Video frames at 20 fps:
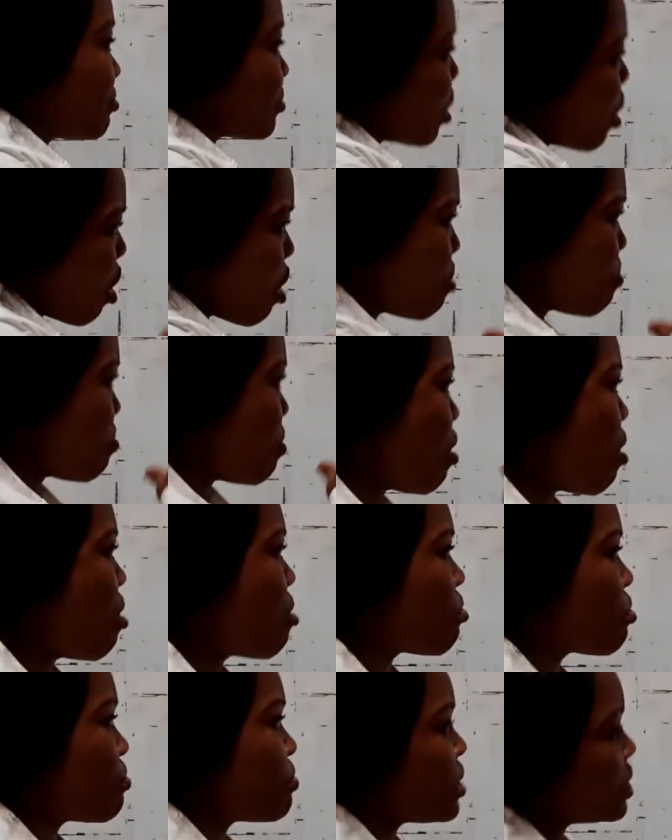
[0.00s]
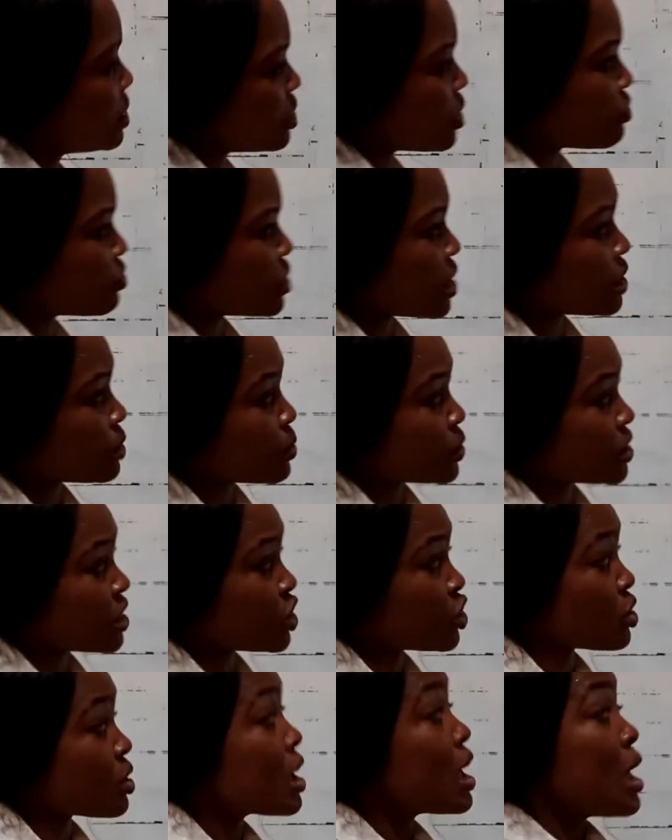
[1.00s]
or more means of
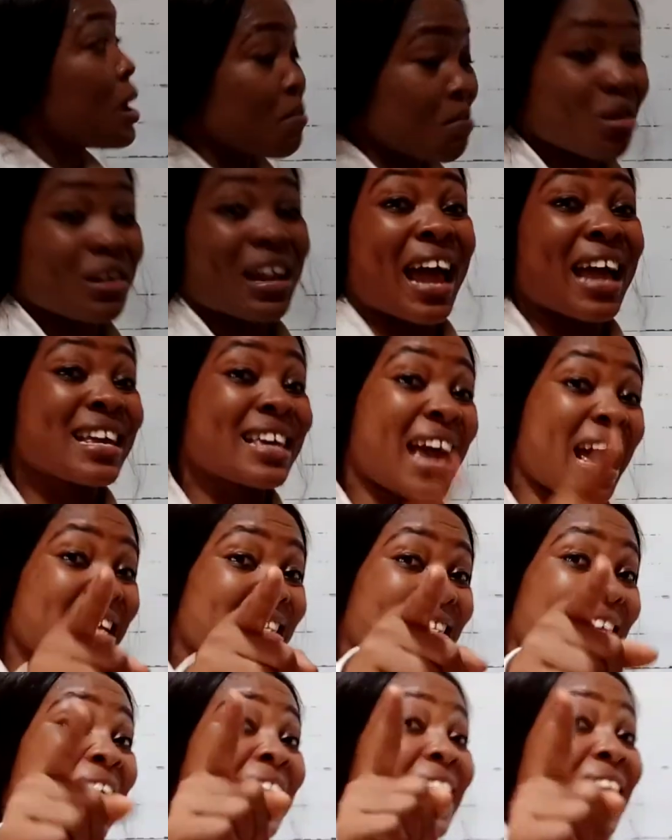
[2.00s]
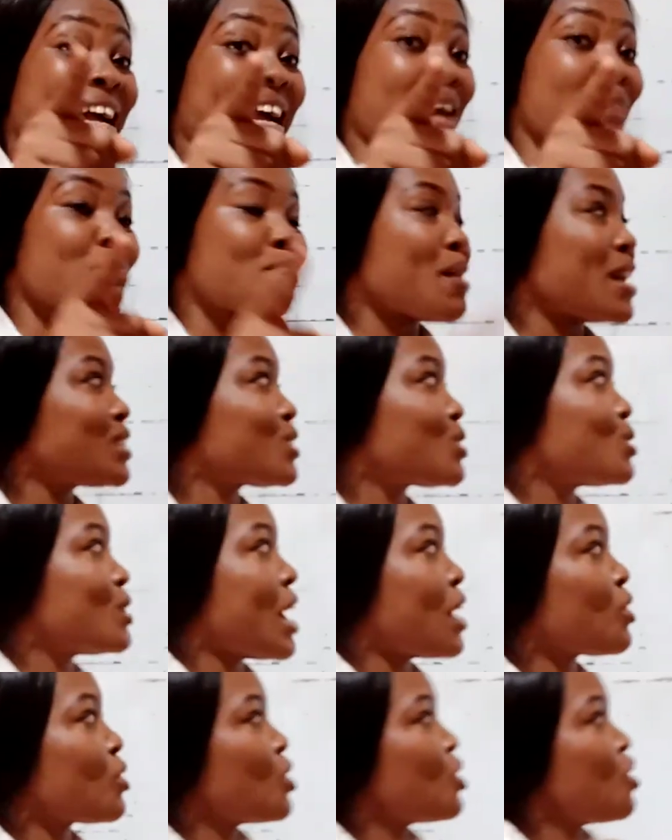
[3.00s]
transportation. But I guess, and I can bet you
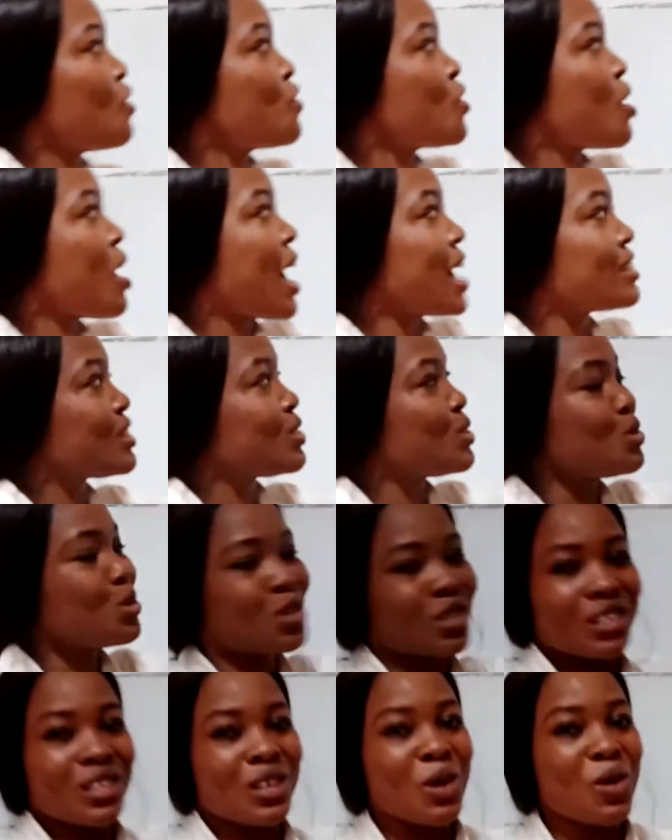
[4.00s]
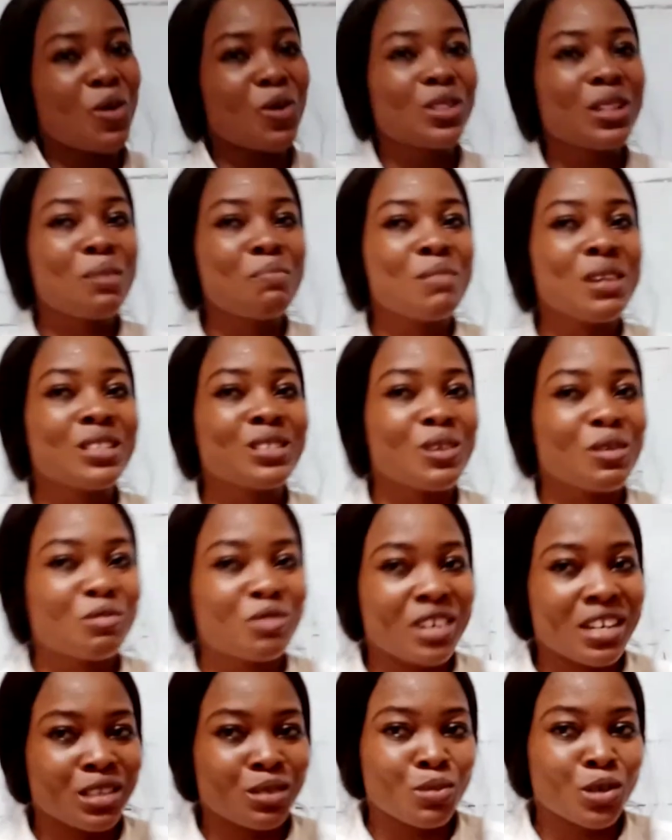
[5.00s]
that one of you has used the older means of
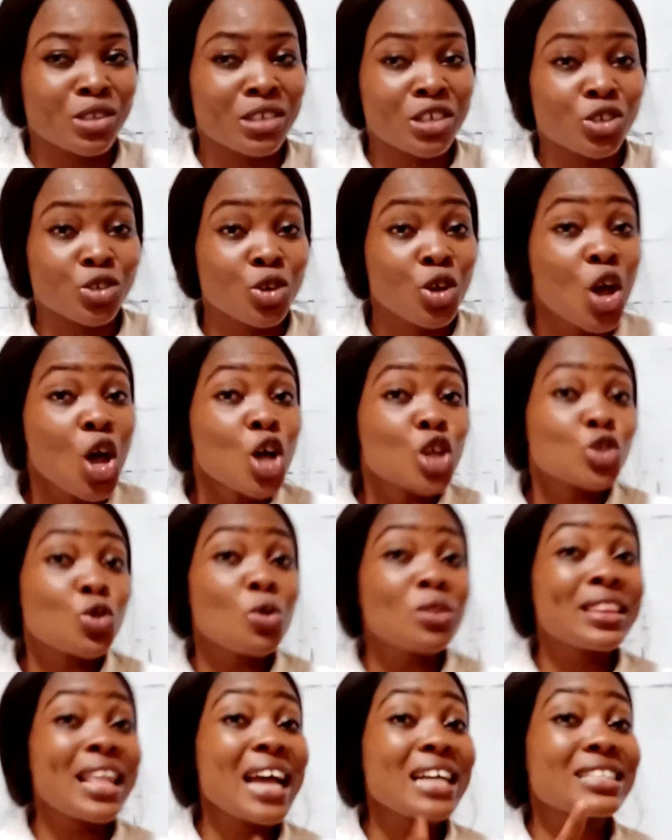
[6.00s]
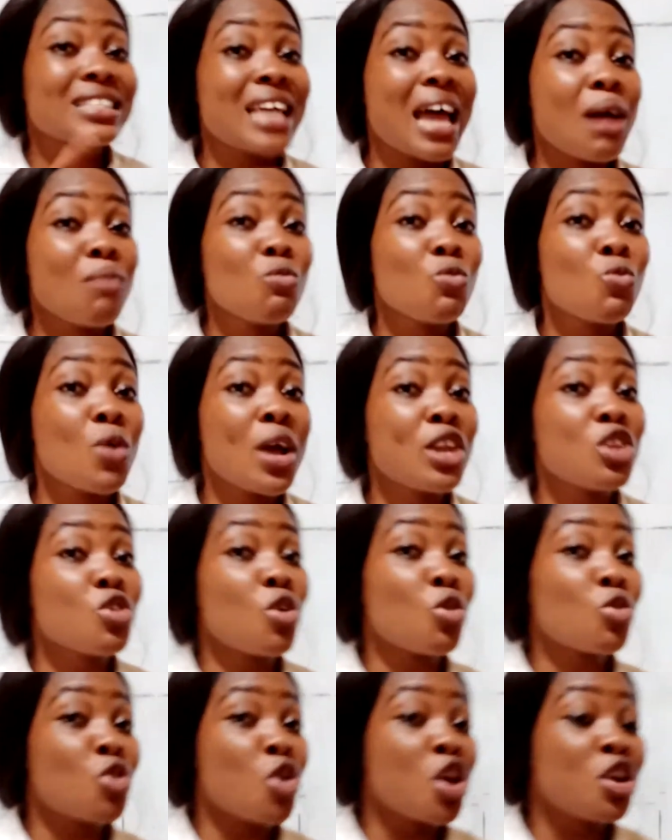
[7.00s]
transportation. So next time when
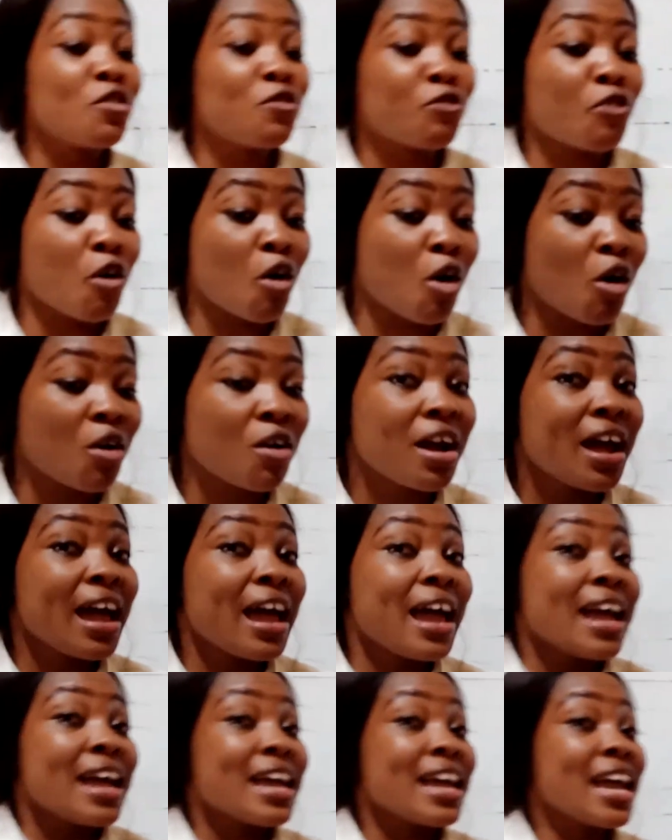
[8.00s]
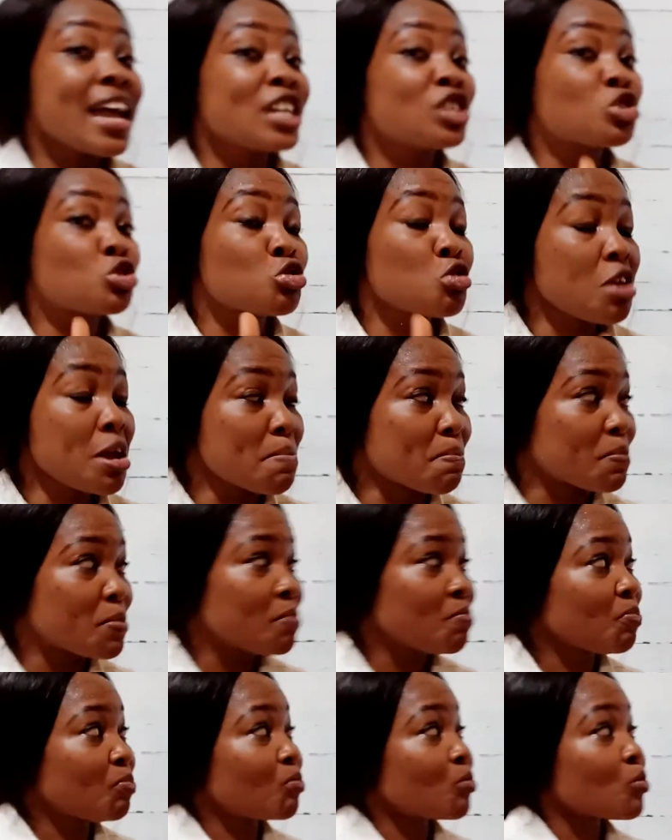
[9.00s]
you're going for a
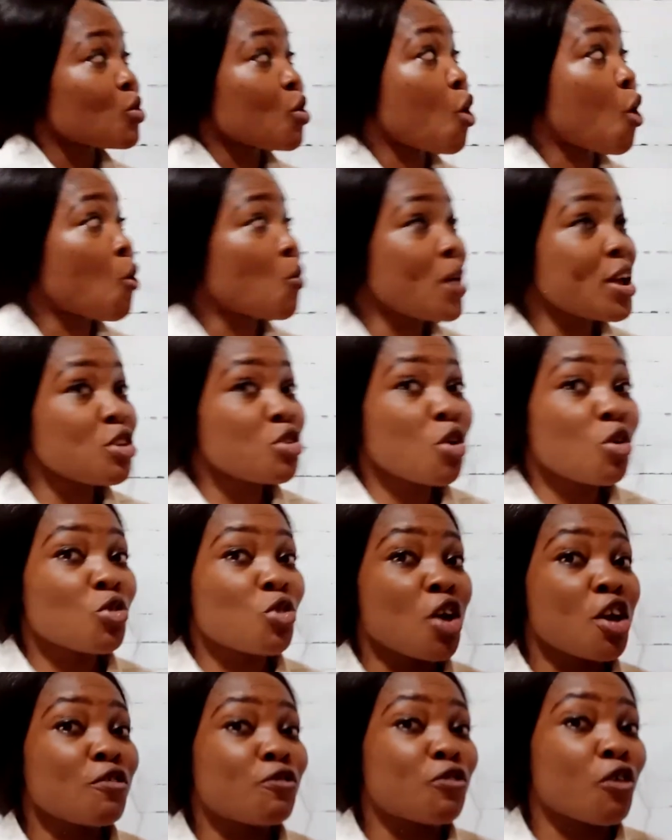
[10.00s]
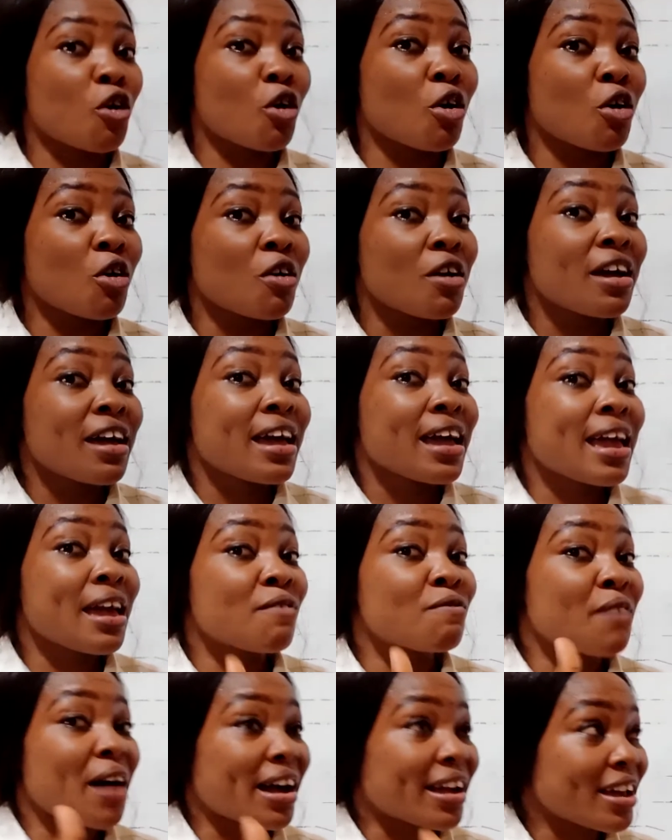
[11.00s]
trip or when you're going for a
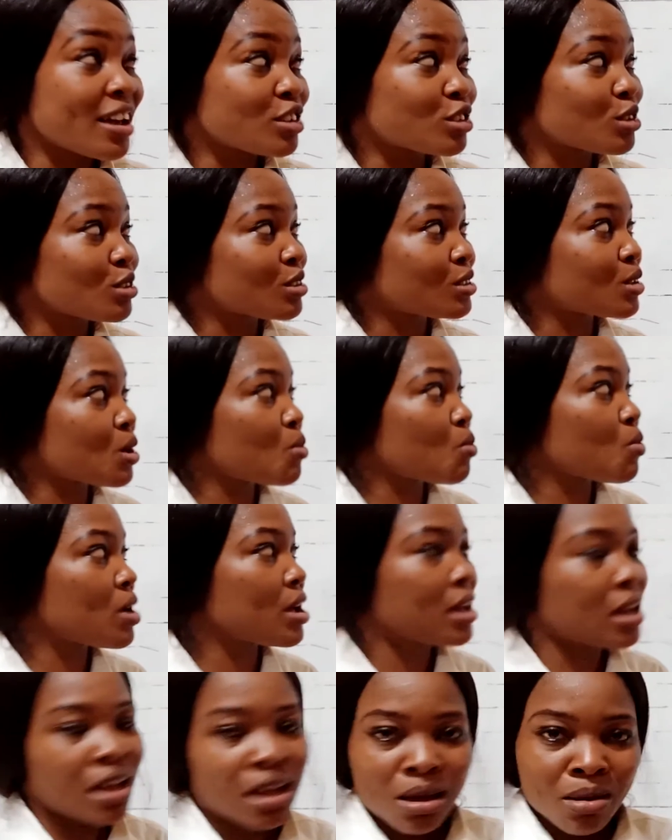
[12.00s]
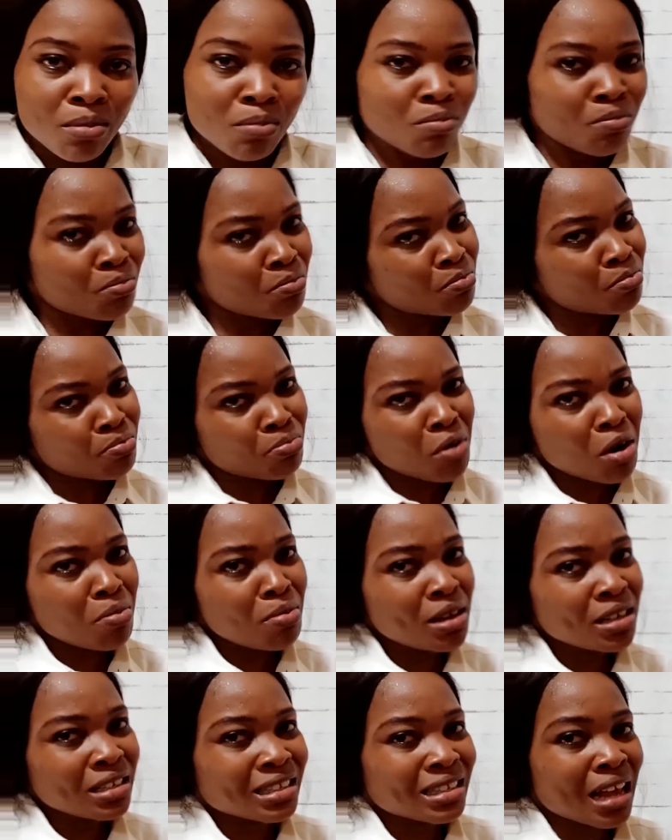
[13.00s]
vacation somewhere,
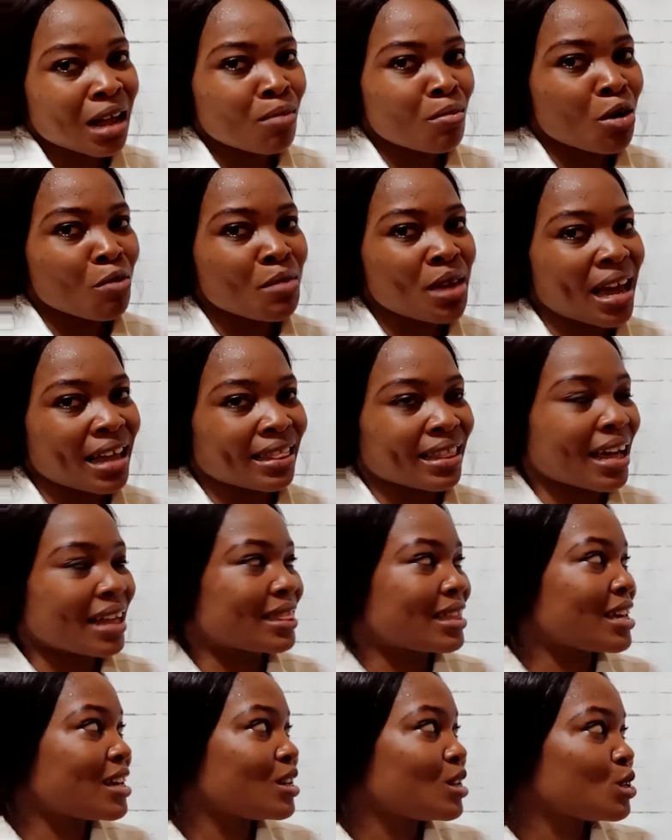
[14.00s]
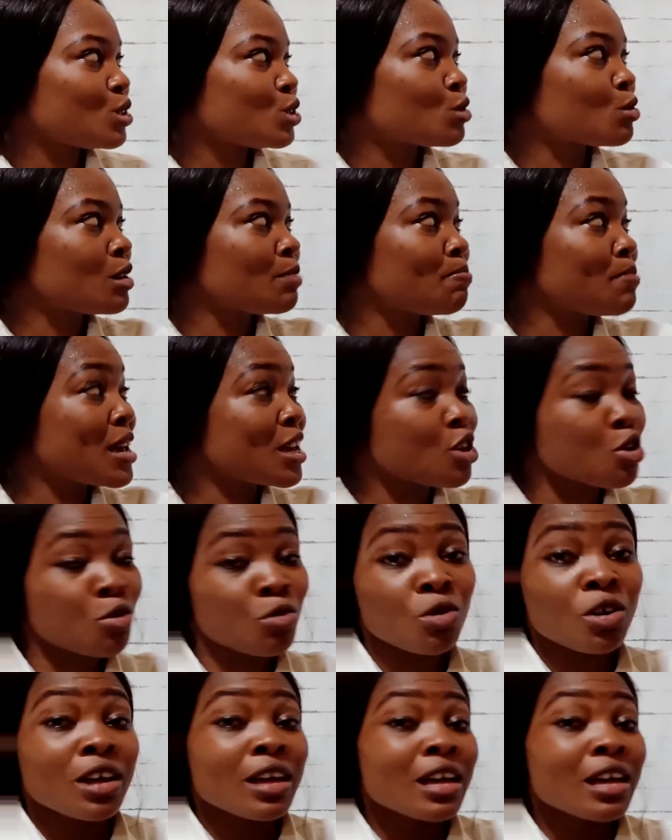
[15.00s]
probably tell mommy and daddy to make you,